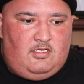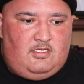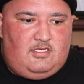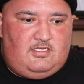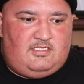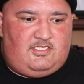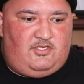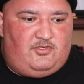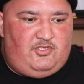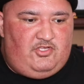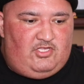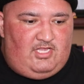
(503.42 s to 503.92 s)

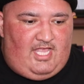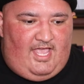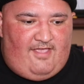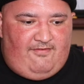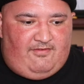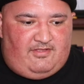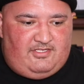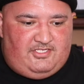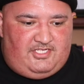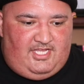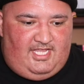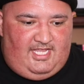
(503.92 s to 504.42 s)
So your life
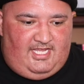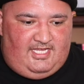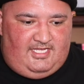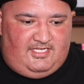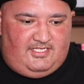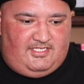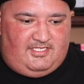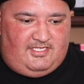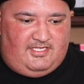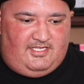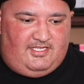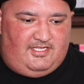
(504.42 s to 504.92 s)
can
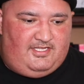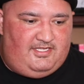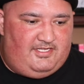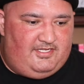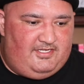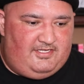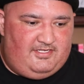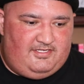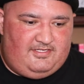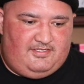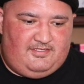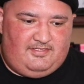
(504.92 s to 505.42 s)
change
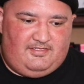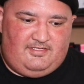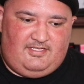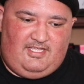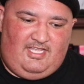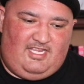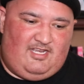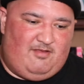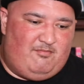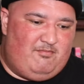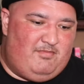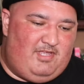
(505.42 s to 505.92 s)

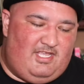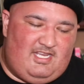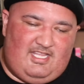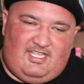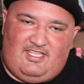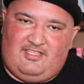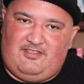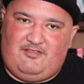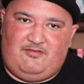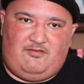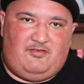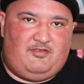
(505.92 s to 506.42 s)
in a minute.
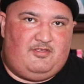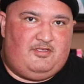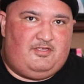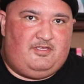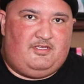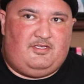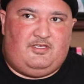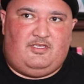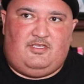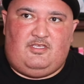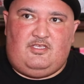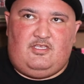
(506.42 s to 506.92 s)

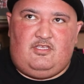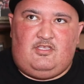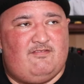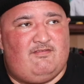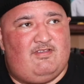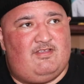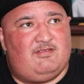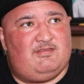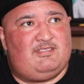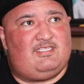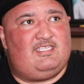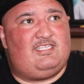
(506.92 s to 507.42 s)

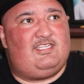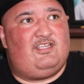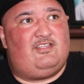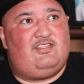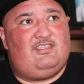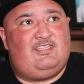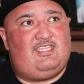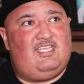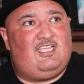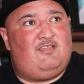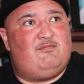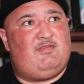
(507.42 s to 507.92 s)
I was sitting there
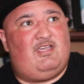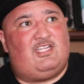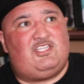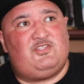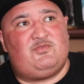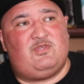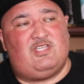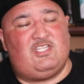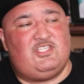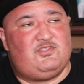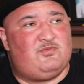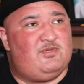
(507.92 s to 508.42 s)
thinking about
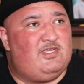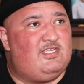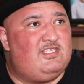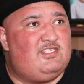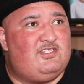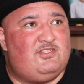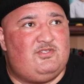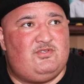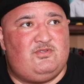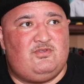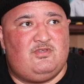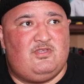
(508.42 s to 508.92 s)

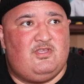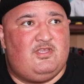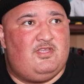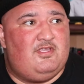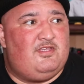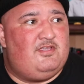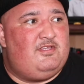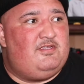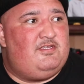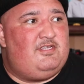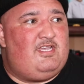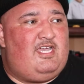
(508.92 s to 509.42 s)
2022,
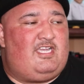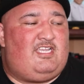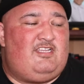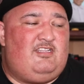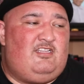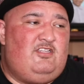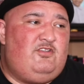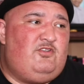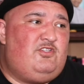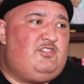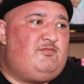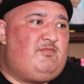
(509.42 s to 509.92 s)
I could
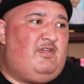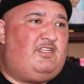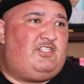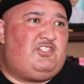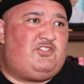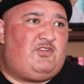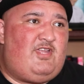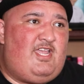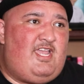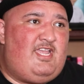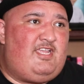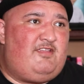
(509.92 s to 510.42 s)
lose my
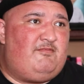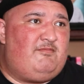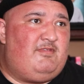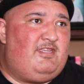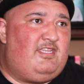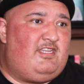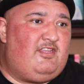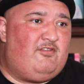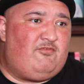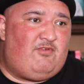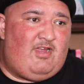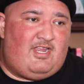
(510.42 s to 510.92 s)
track,
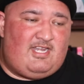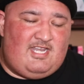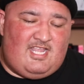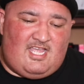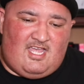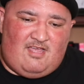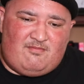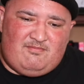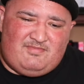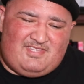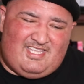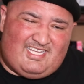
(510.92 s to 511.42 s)
man. And right now
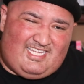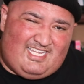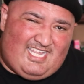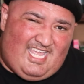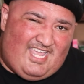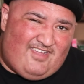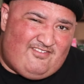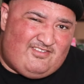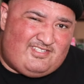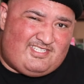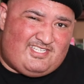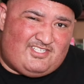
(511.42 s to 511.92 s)
I'm thinking
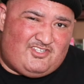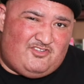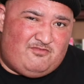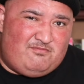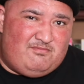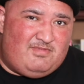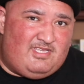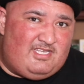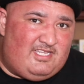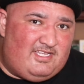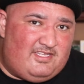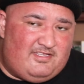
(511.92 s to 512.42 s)
every single
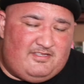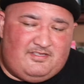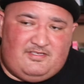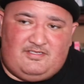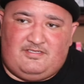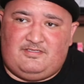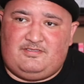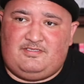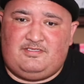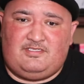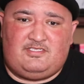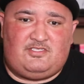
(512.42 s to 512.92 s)
minute.
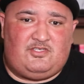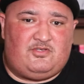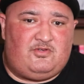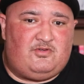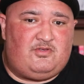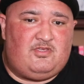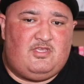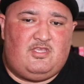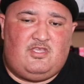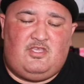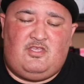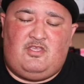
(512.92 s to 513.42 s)
So
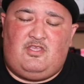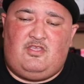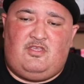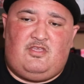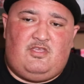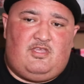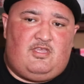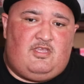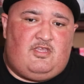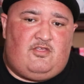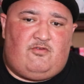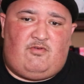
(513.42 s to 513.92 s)

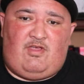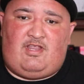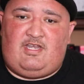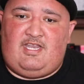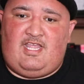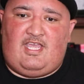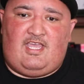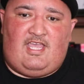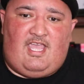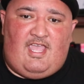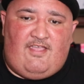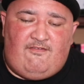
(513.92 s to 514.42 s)
right
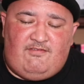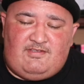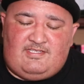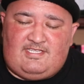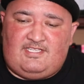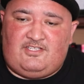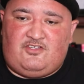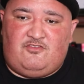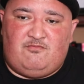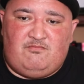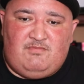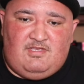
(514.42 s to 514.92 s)
now, every
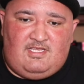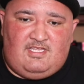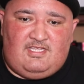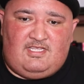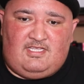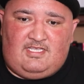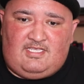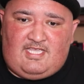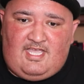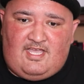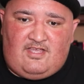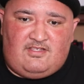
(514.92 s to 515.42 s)
single
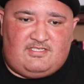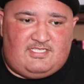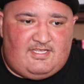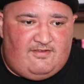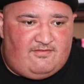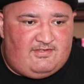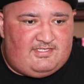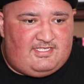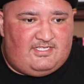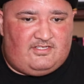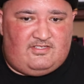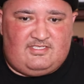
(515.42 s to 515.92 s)
minute counts,
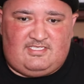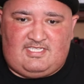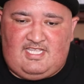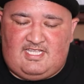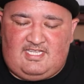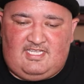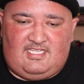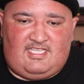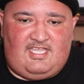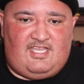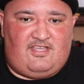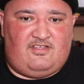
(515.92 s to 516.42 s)
every single
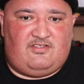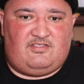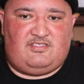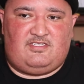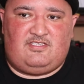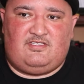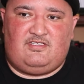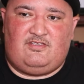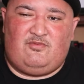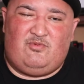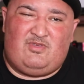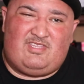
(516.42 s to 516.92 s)
second counts,
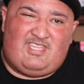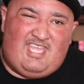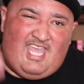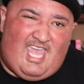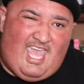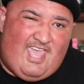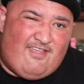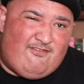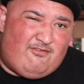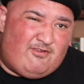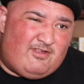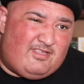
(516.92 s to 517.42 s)
with
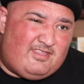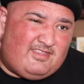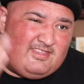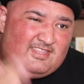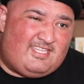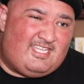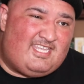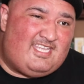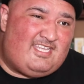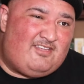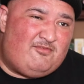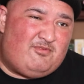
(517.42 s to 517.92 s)

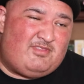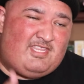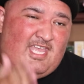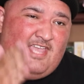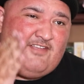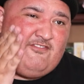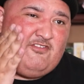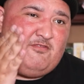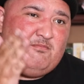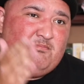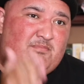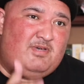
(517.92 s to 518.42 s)
everything, with
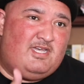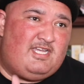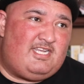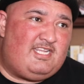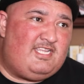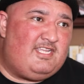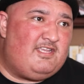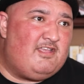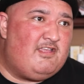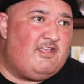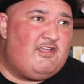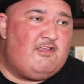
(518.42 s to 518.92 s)
everybody,